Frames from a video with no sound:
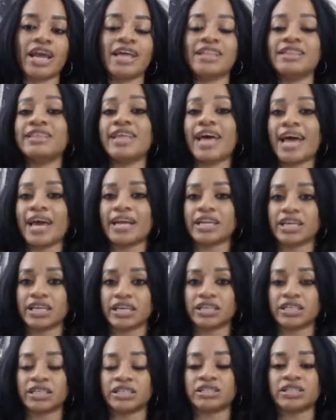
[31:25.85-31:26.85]
And that
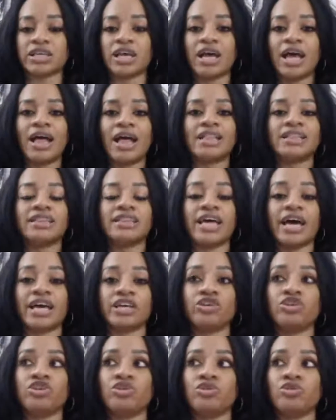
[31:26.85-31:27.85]
is
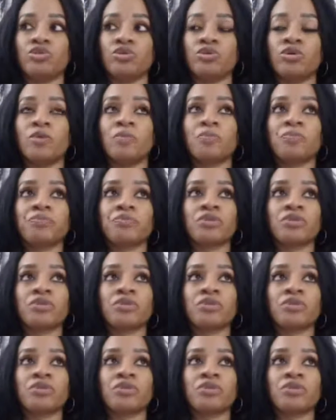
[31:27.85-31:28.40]
that you